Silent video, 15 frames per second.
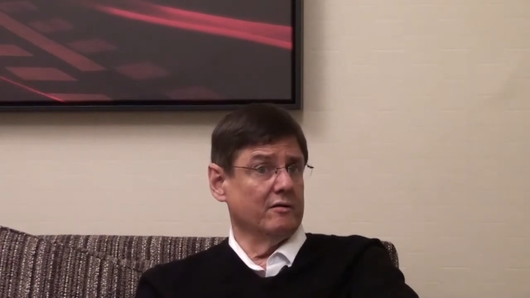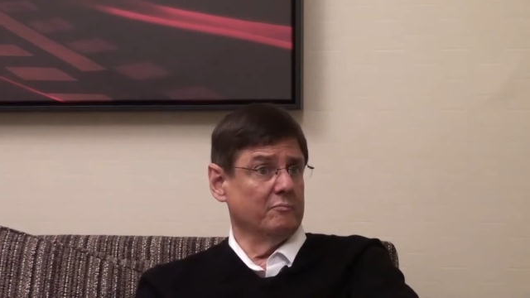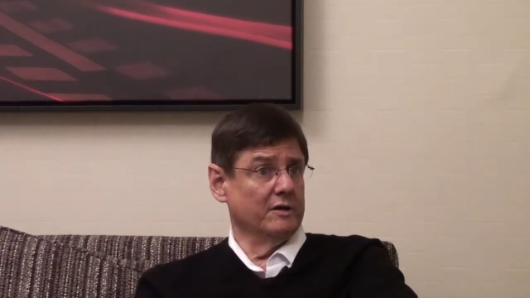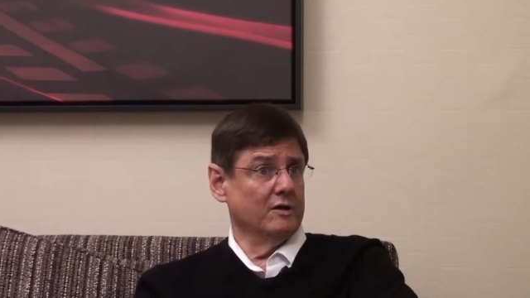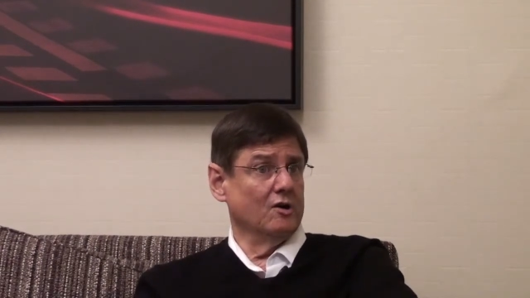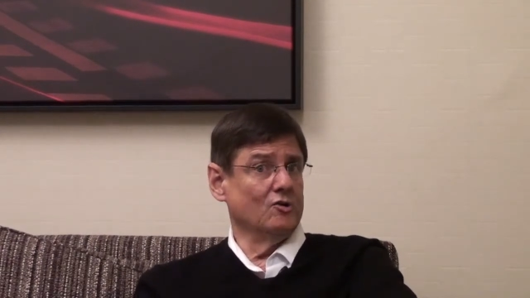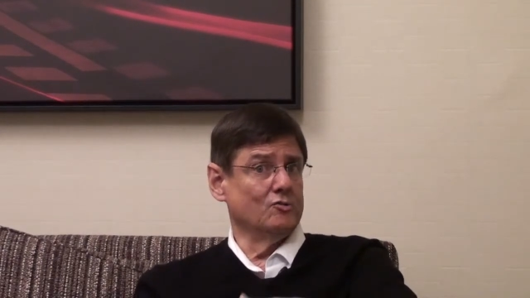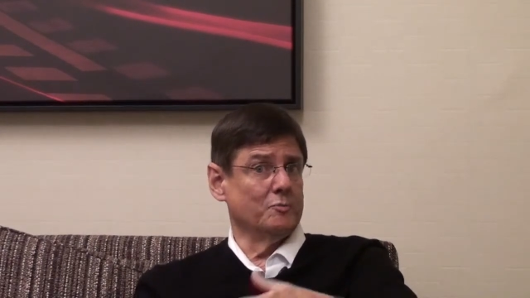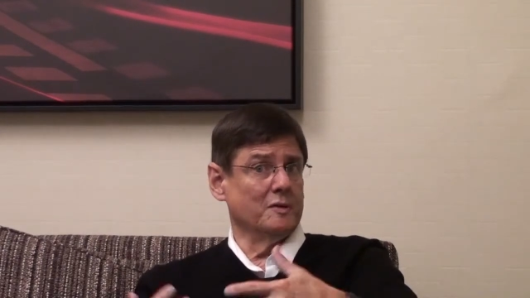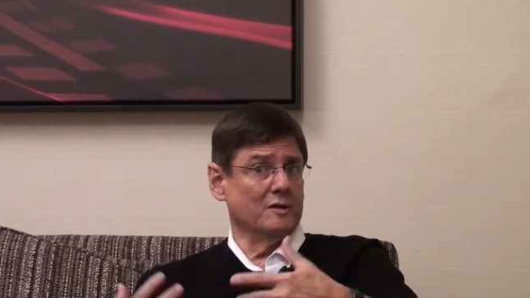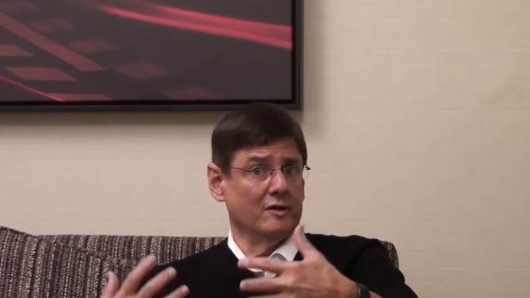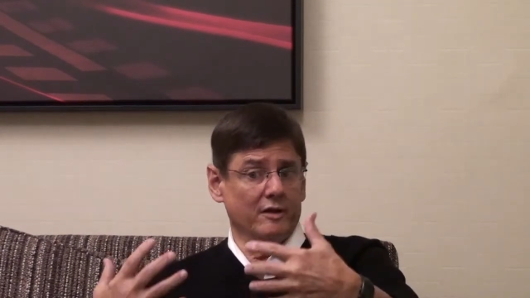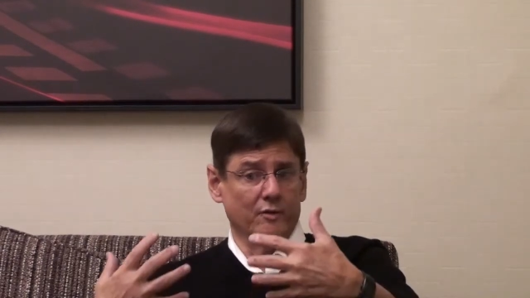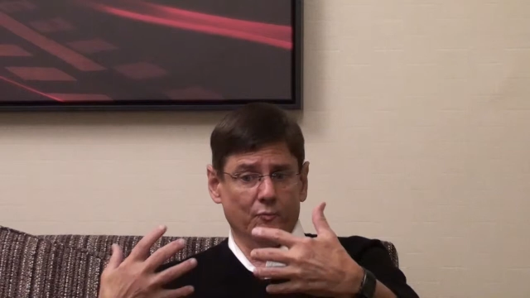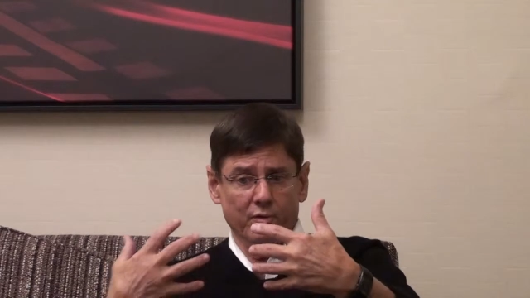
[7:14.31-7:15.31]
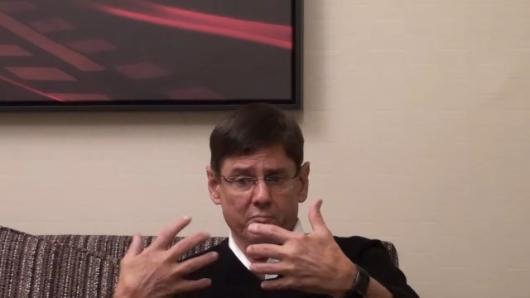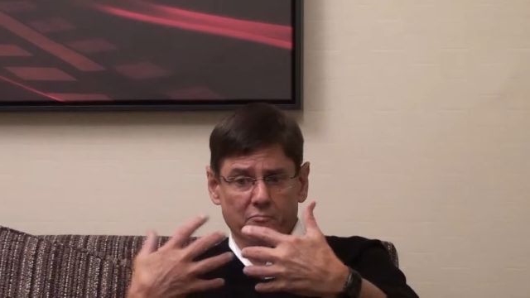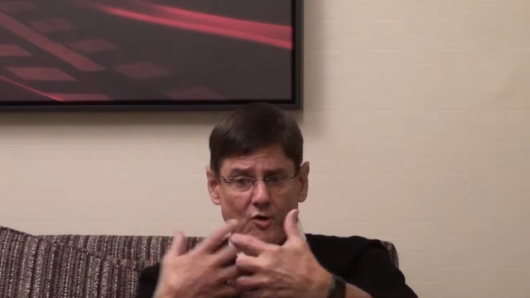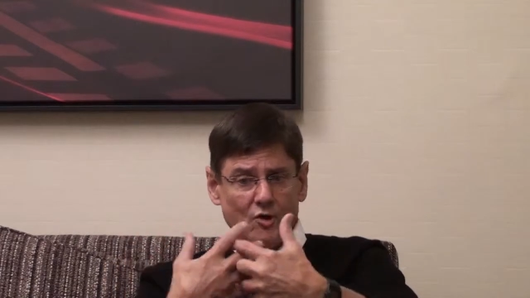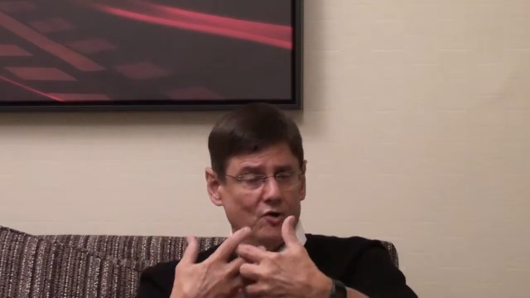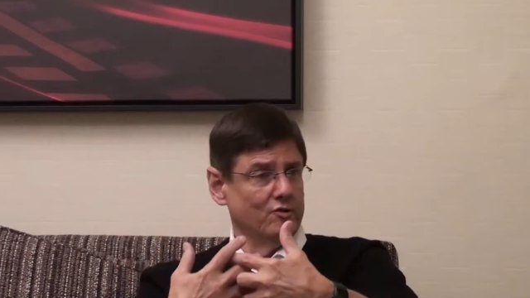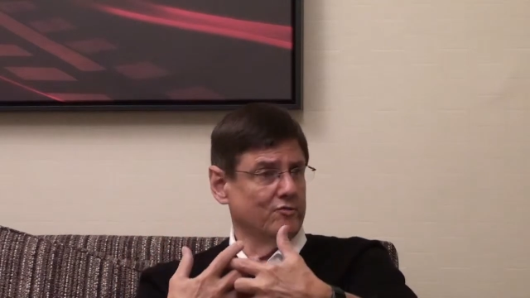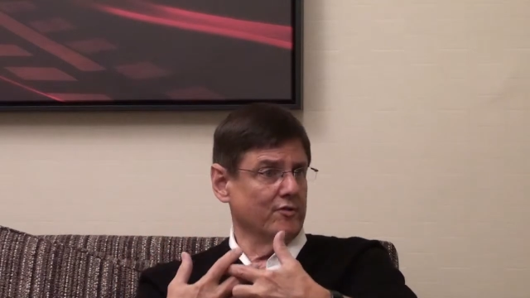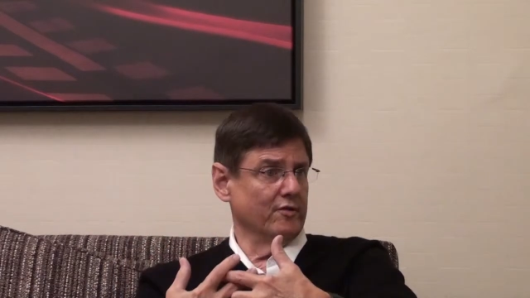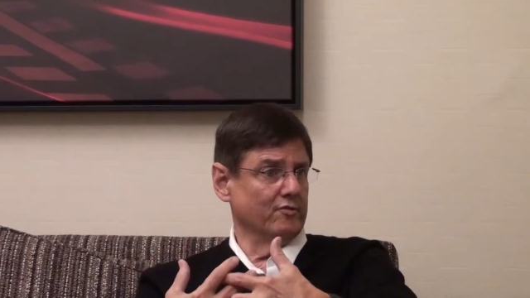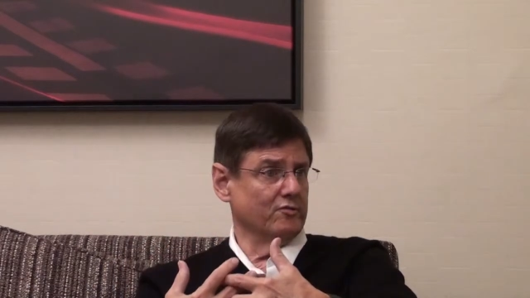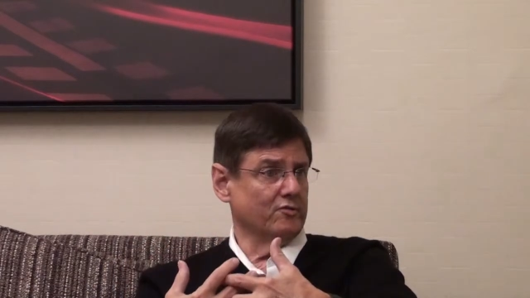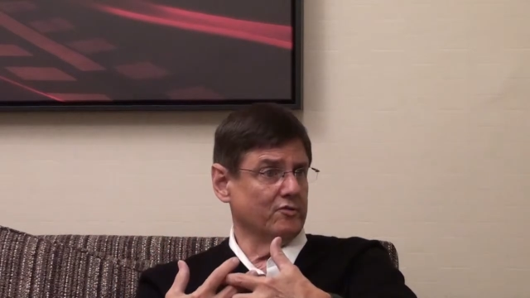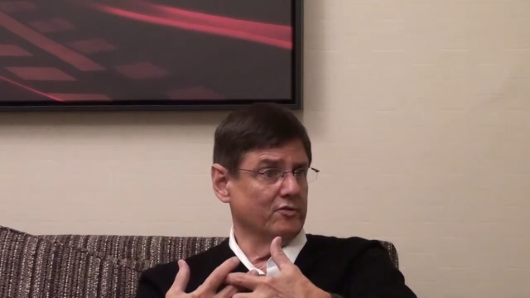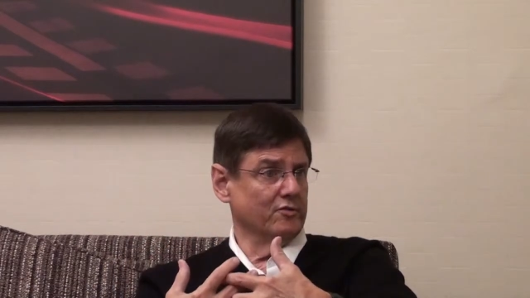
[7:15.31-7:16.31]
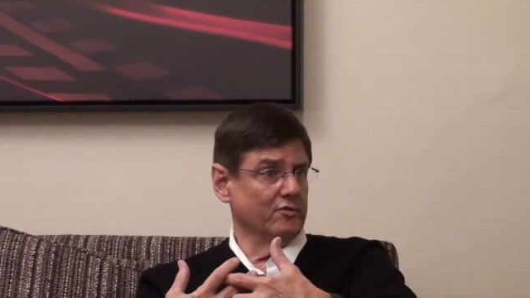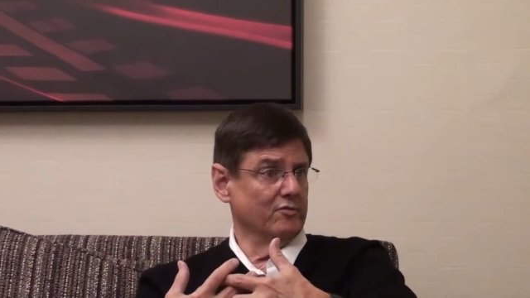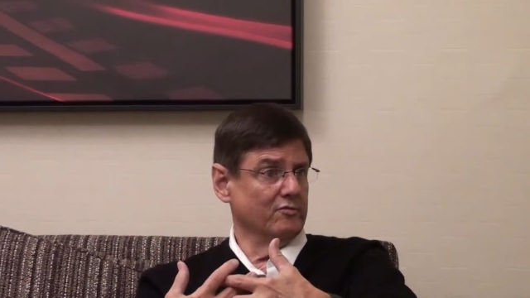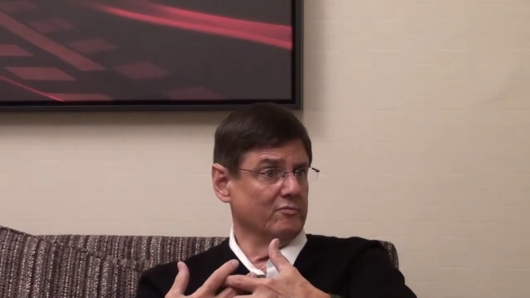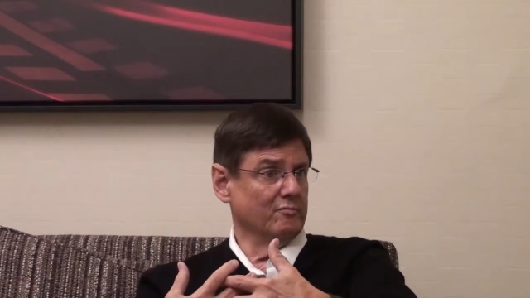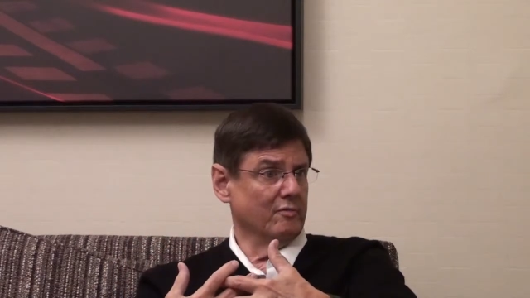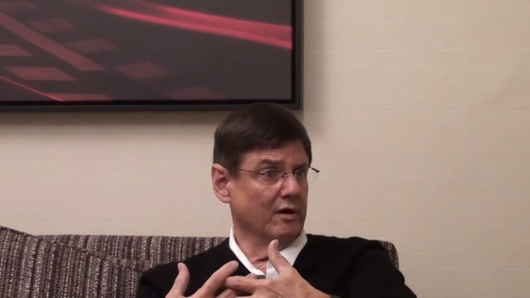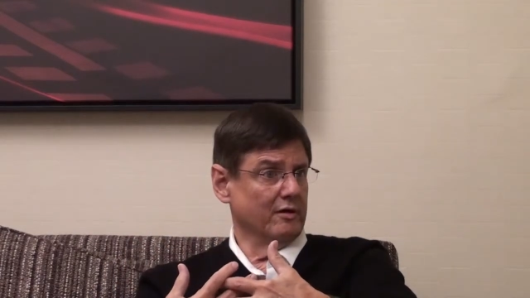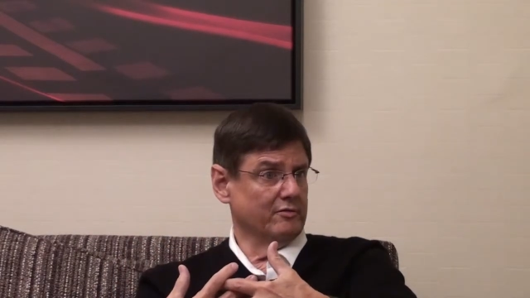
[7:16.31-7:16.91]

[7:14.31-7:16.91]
But ultimately, we merged those two